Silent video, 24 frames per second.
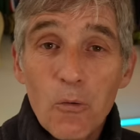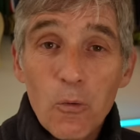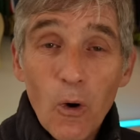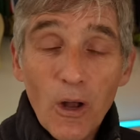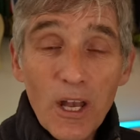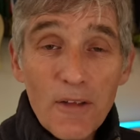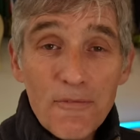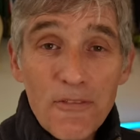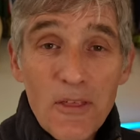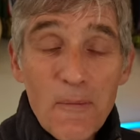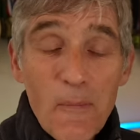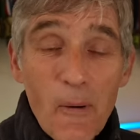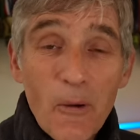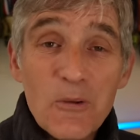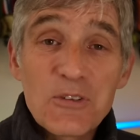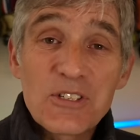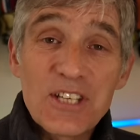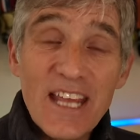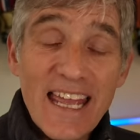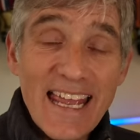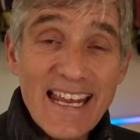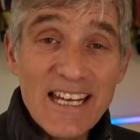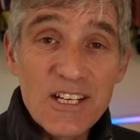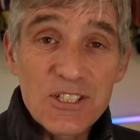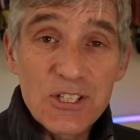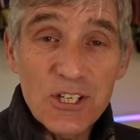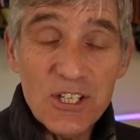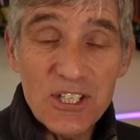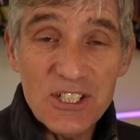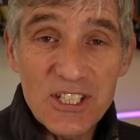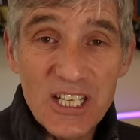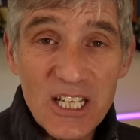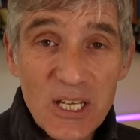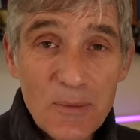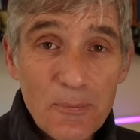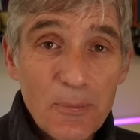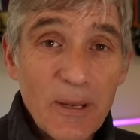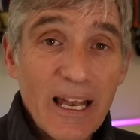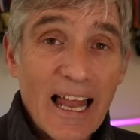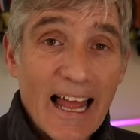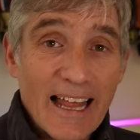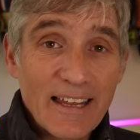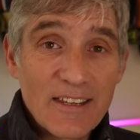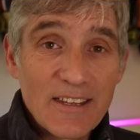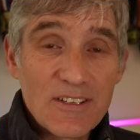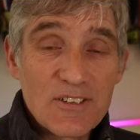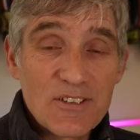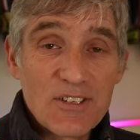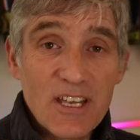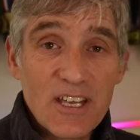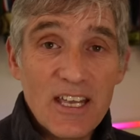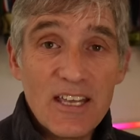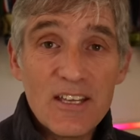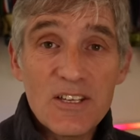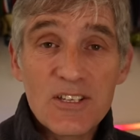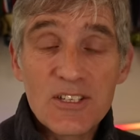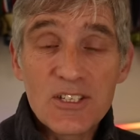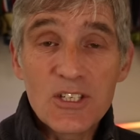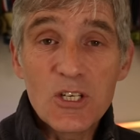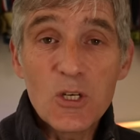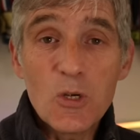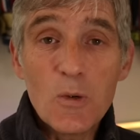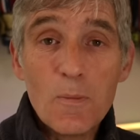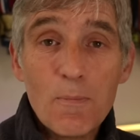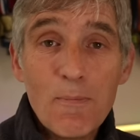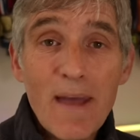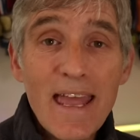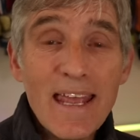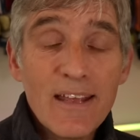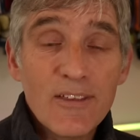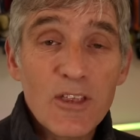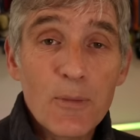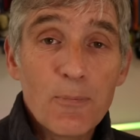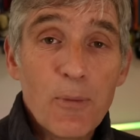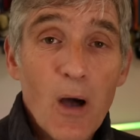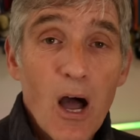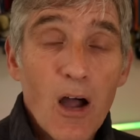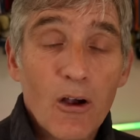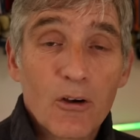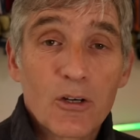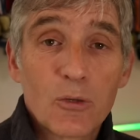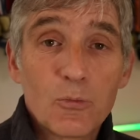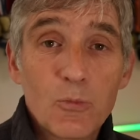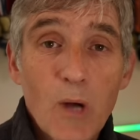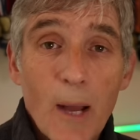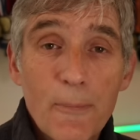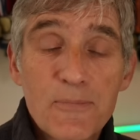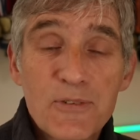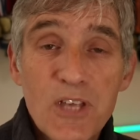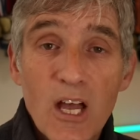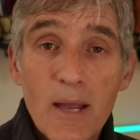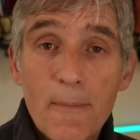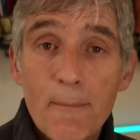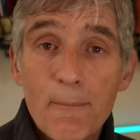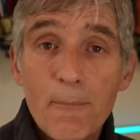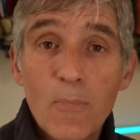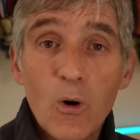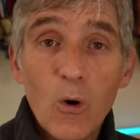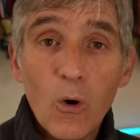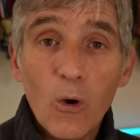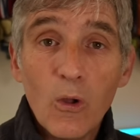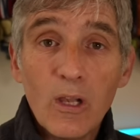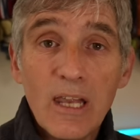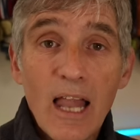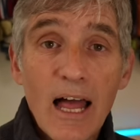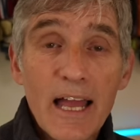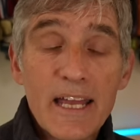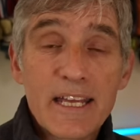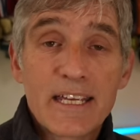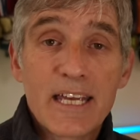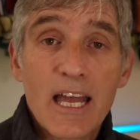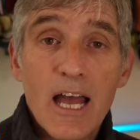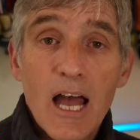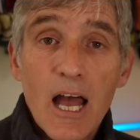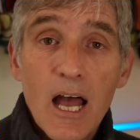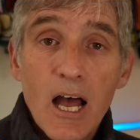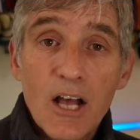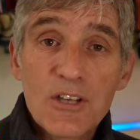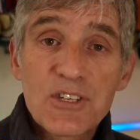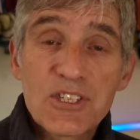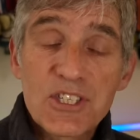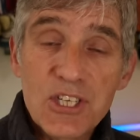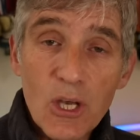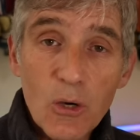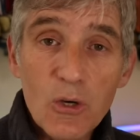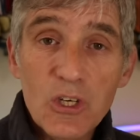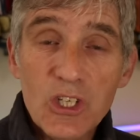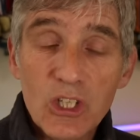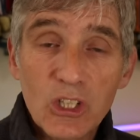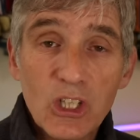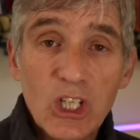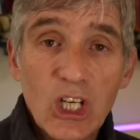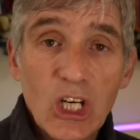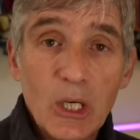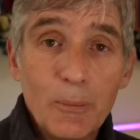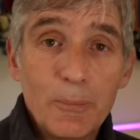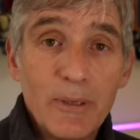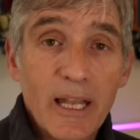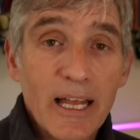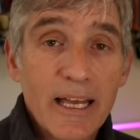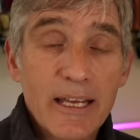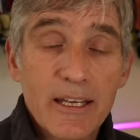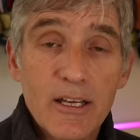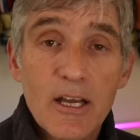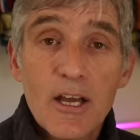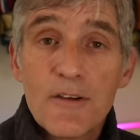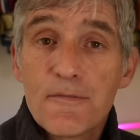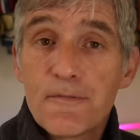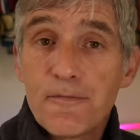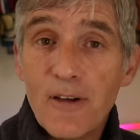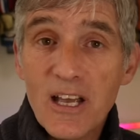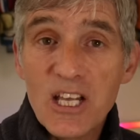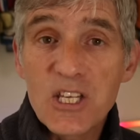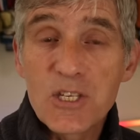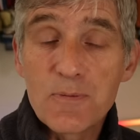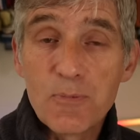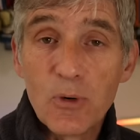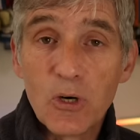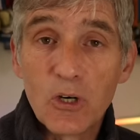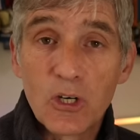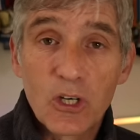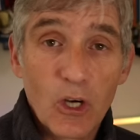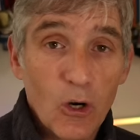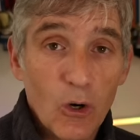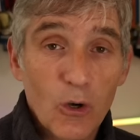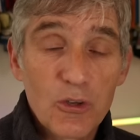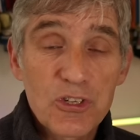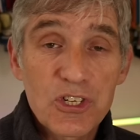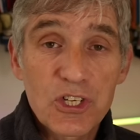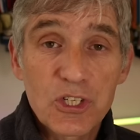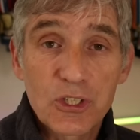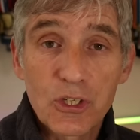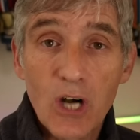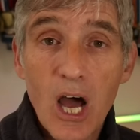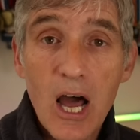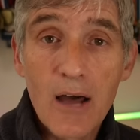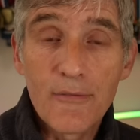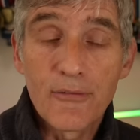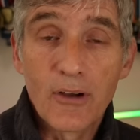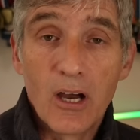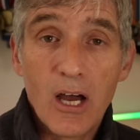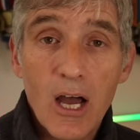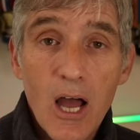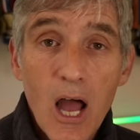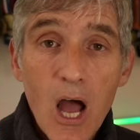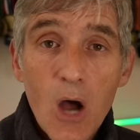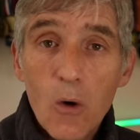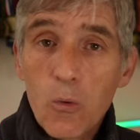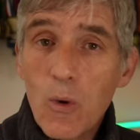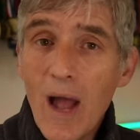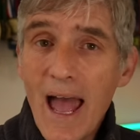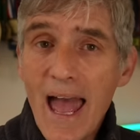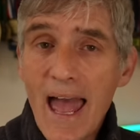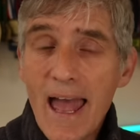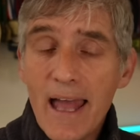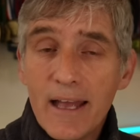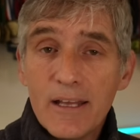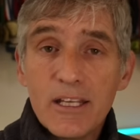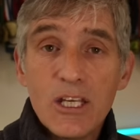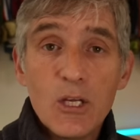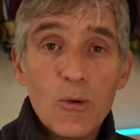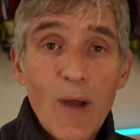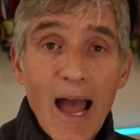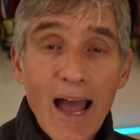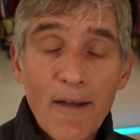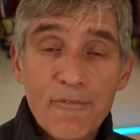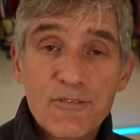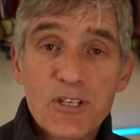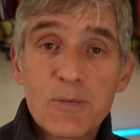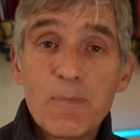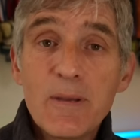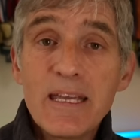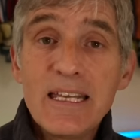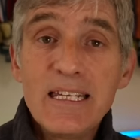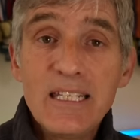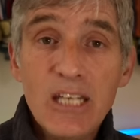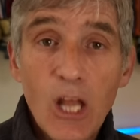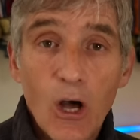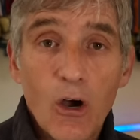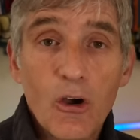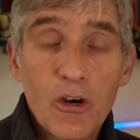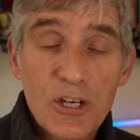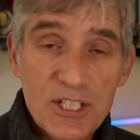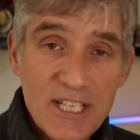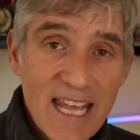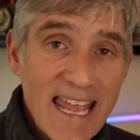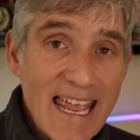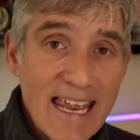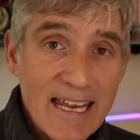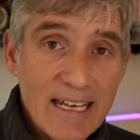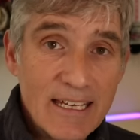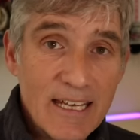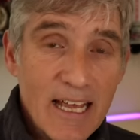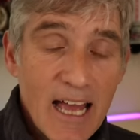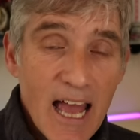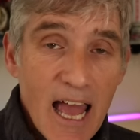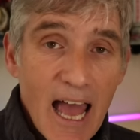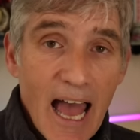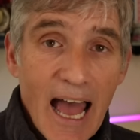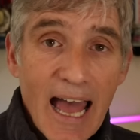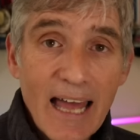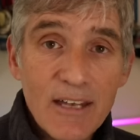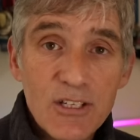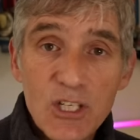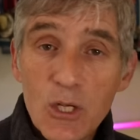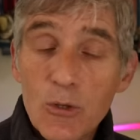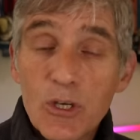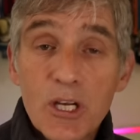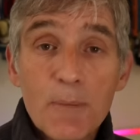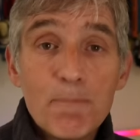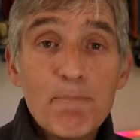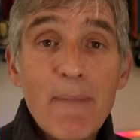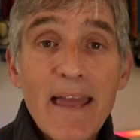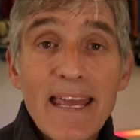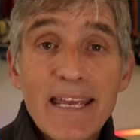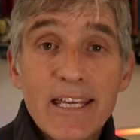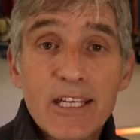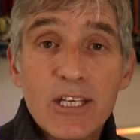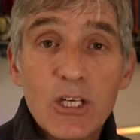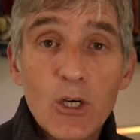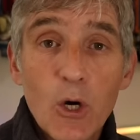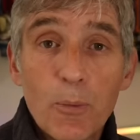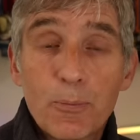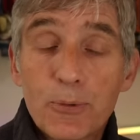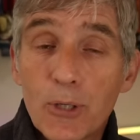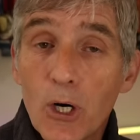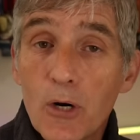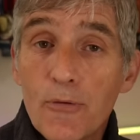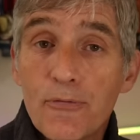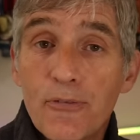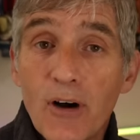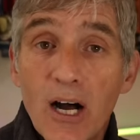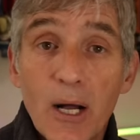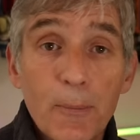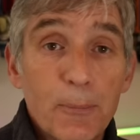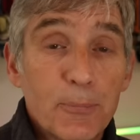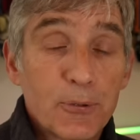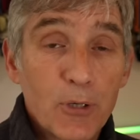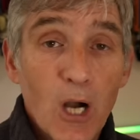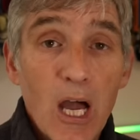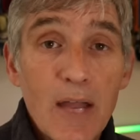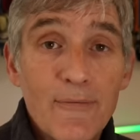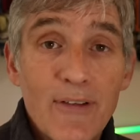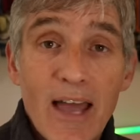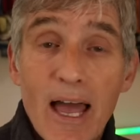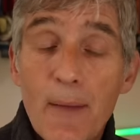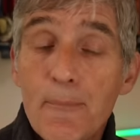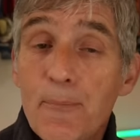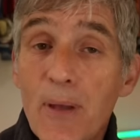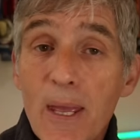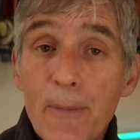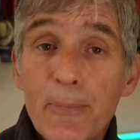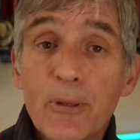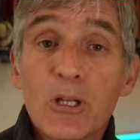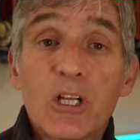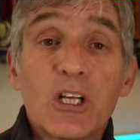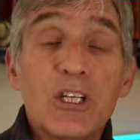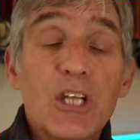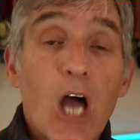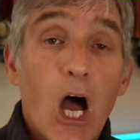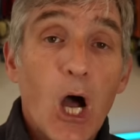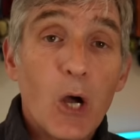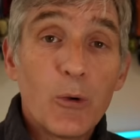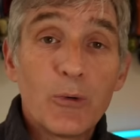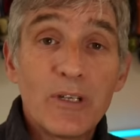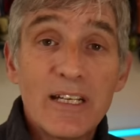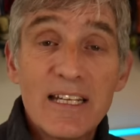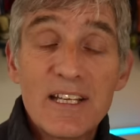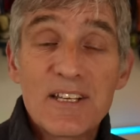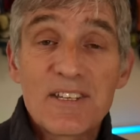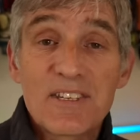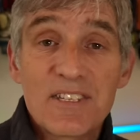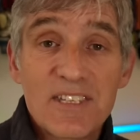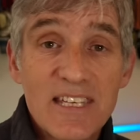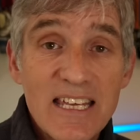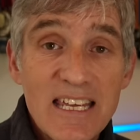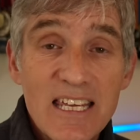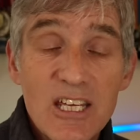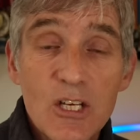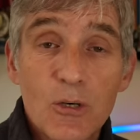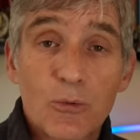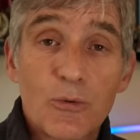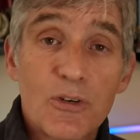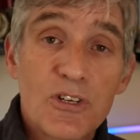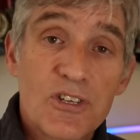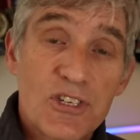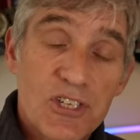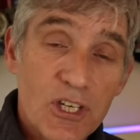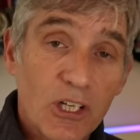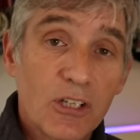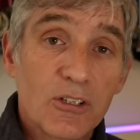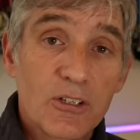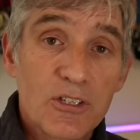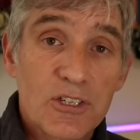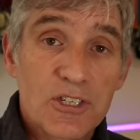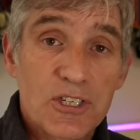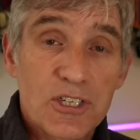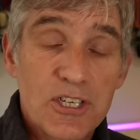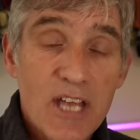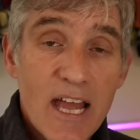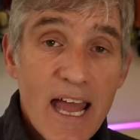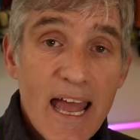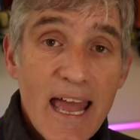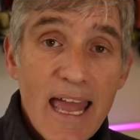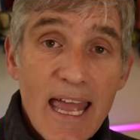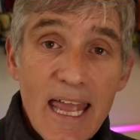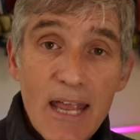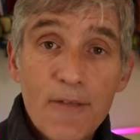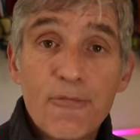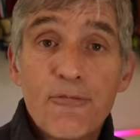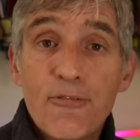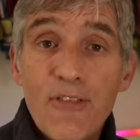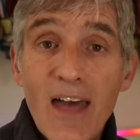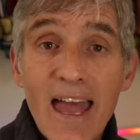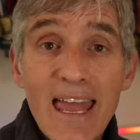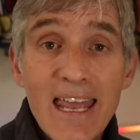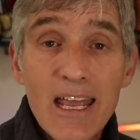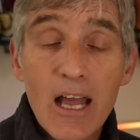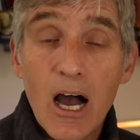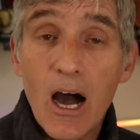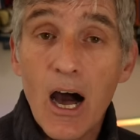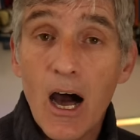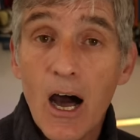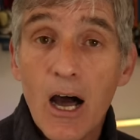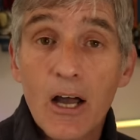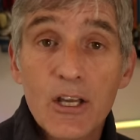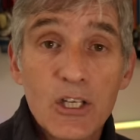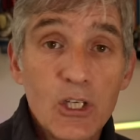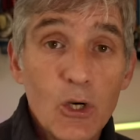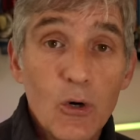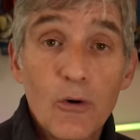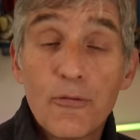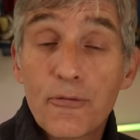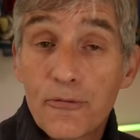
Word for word: One of the most interesting plans is to make the Parkrun website more like a social hub like Facebook or Strava, where you have to be logged in and you can make your profile private and people can only see your results if they are your